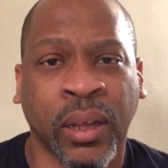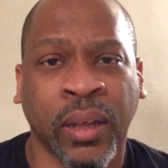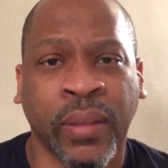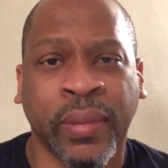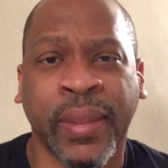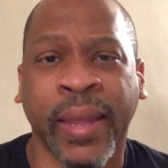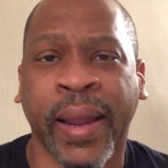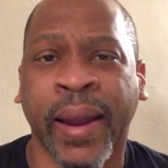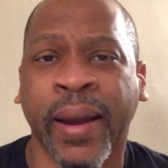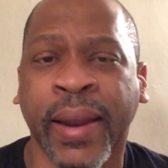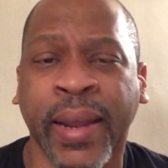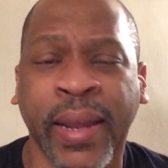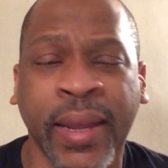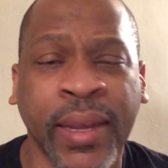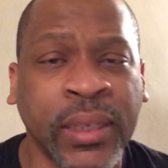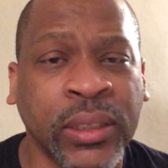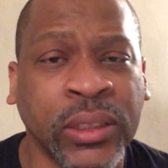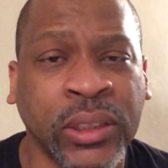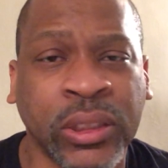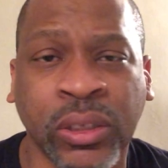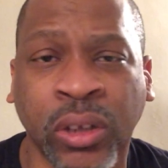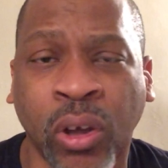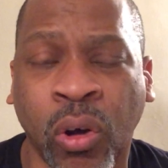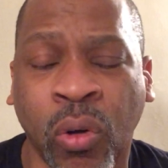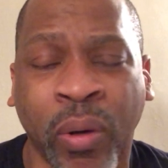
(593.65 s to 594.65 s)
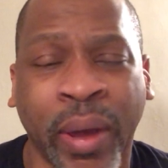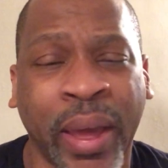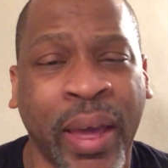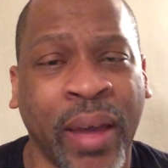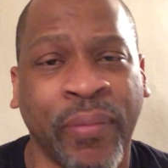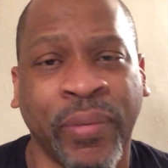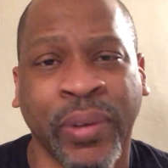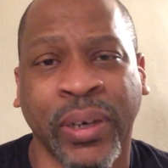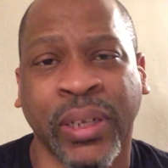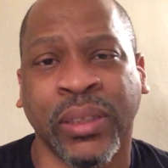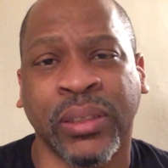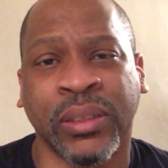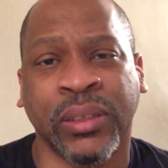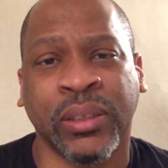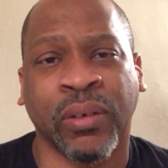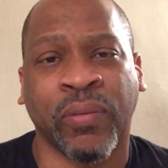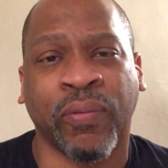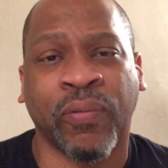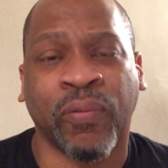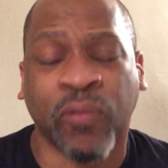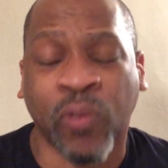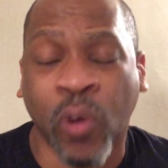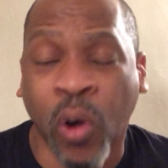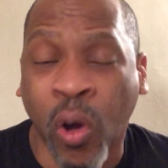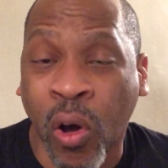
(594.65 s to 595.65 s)
There is no evidence of
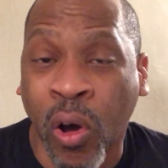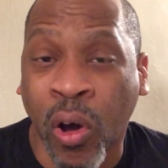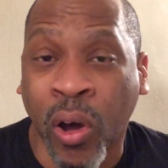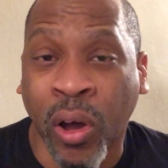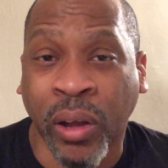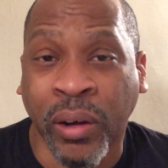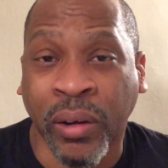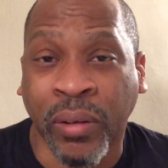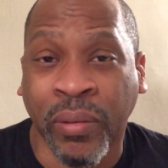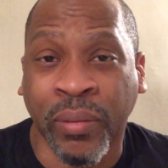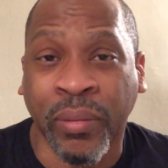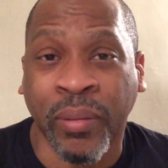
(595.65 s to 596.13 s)
fraud,